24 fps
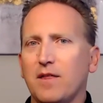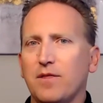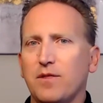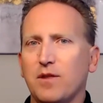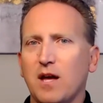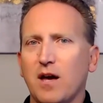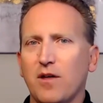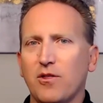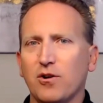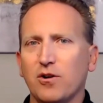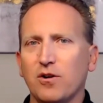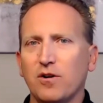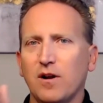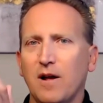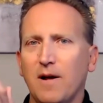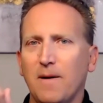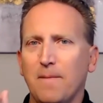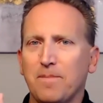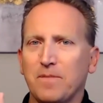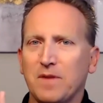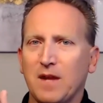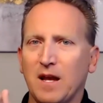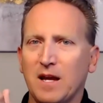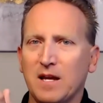The other,
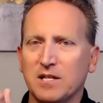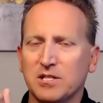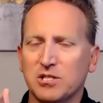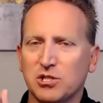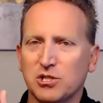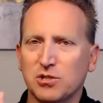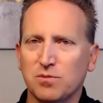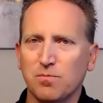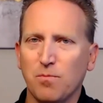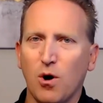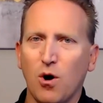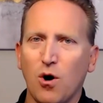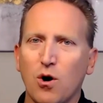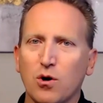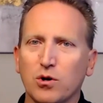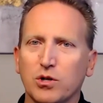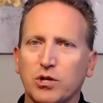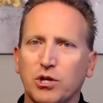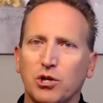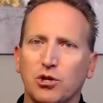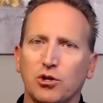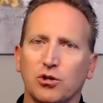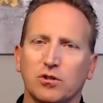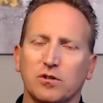a small
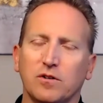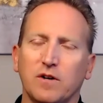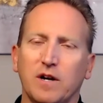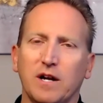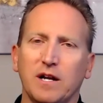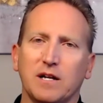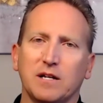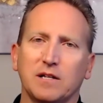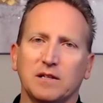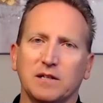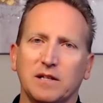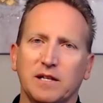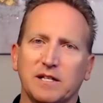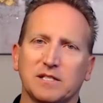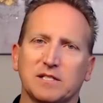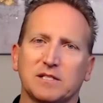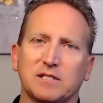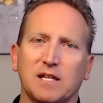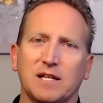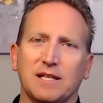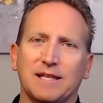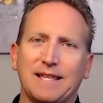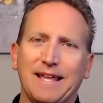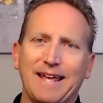curated
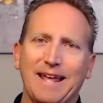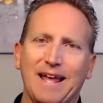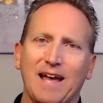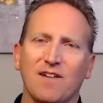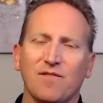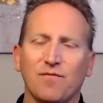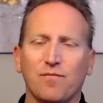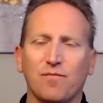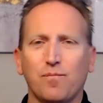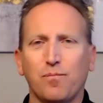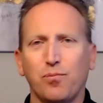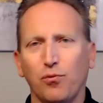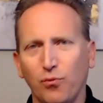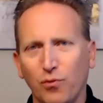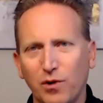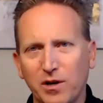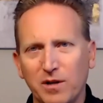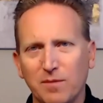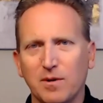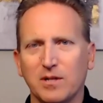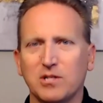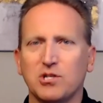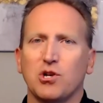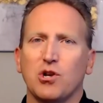list that they have
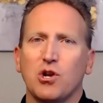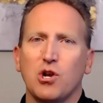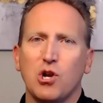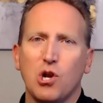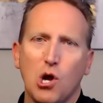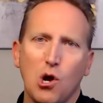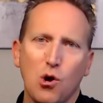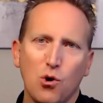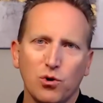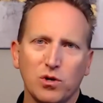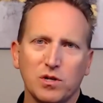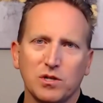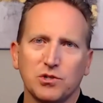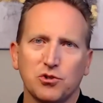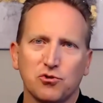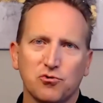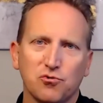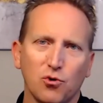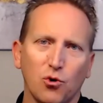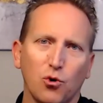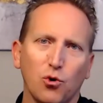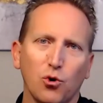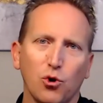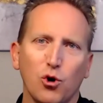pretty much no
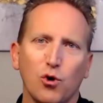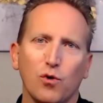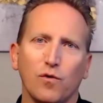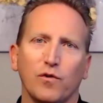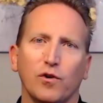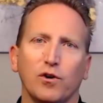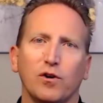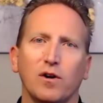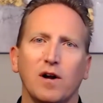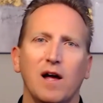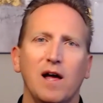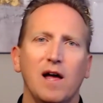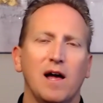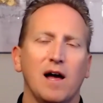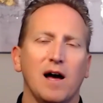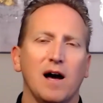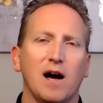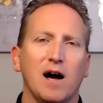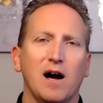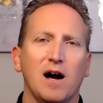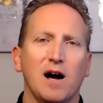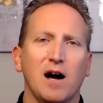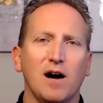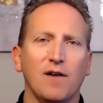control over
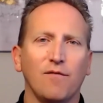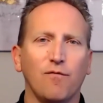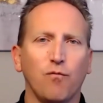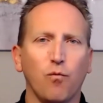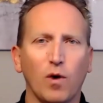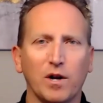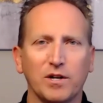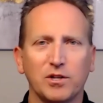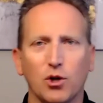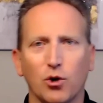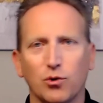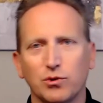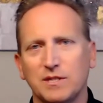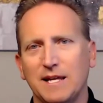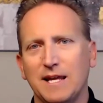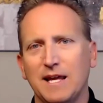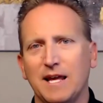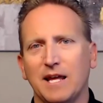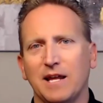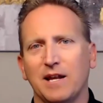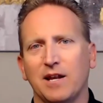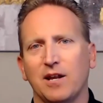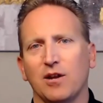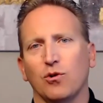of what goes
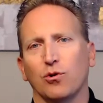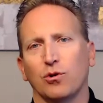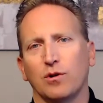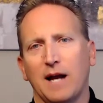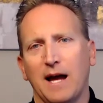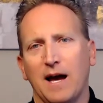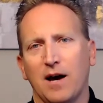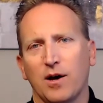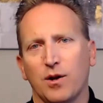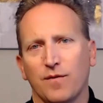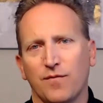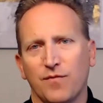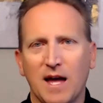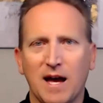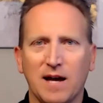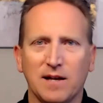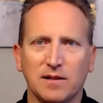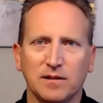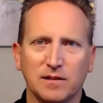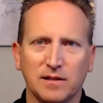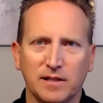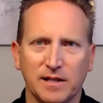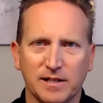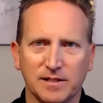in or out of
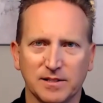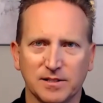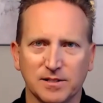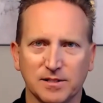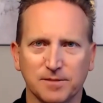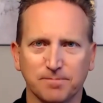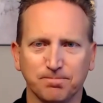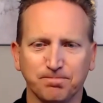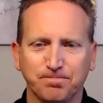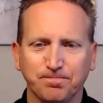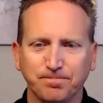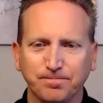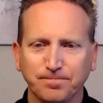that list.